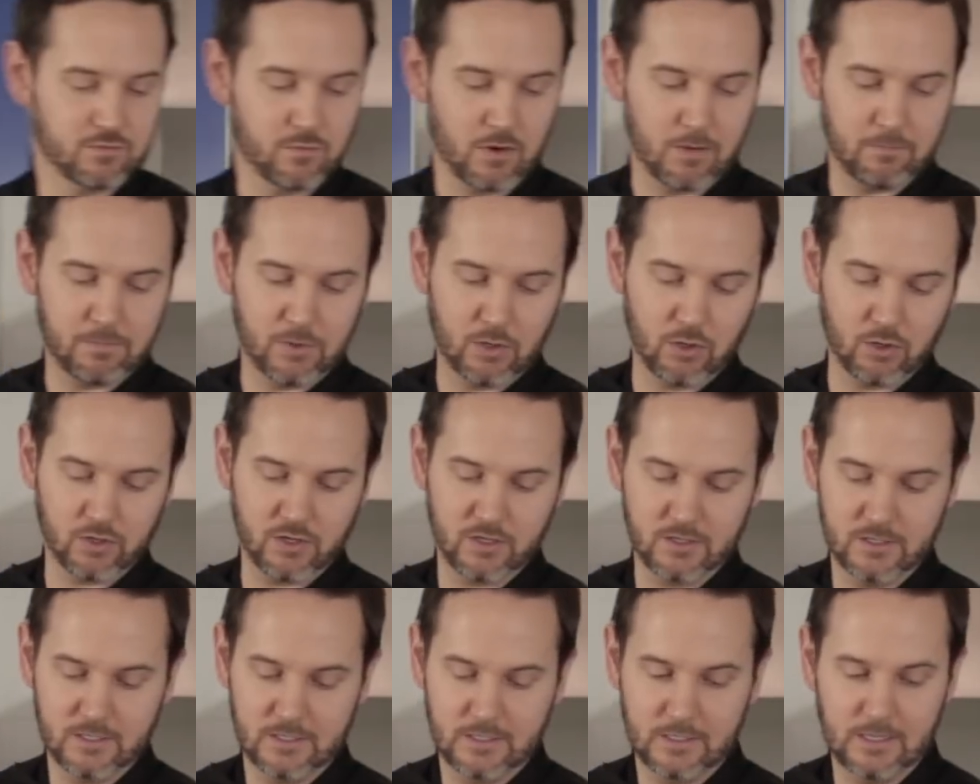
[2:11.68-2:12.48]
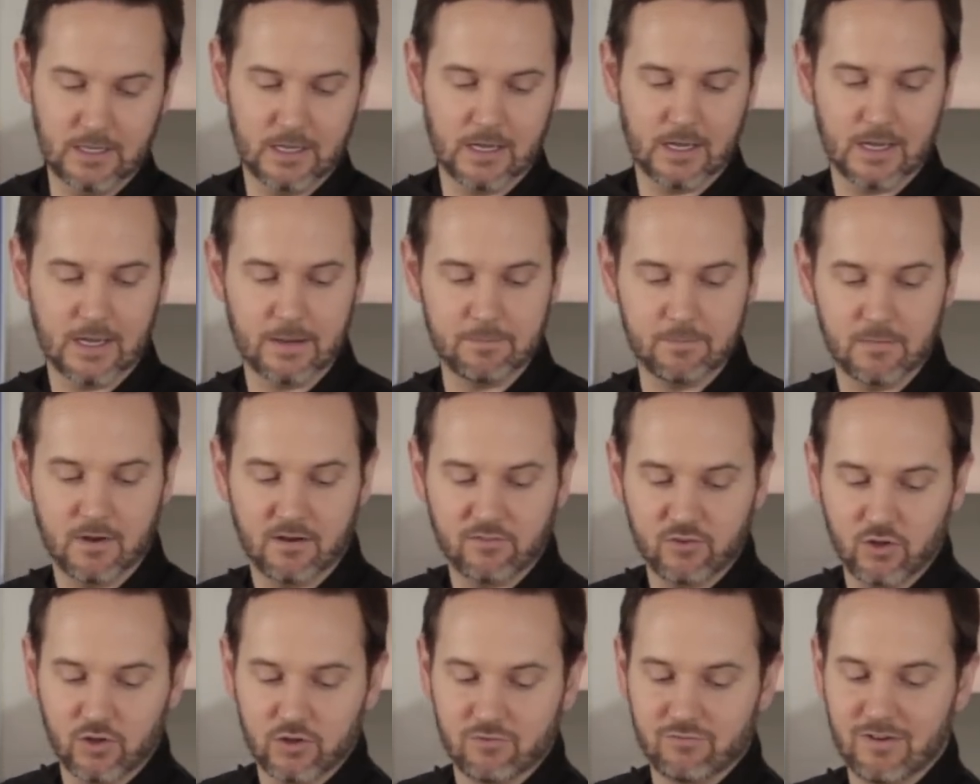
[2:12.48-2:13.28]
my blog.
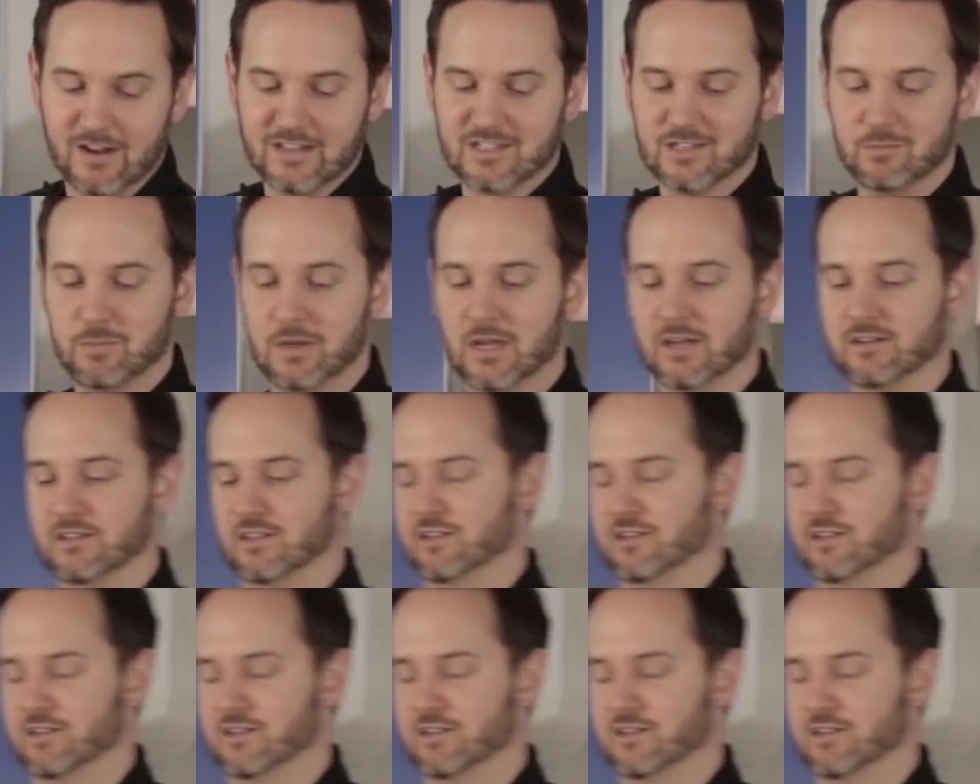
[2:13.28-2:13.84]
I've got the recipe under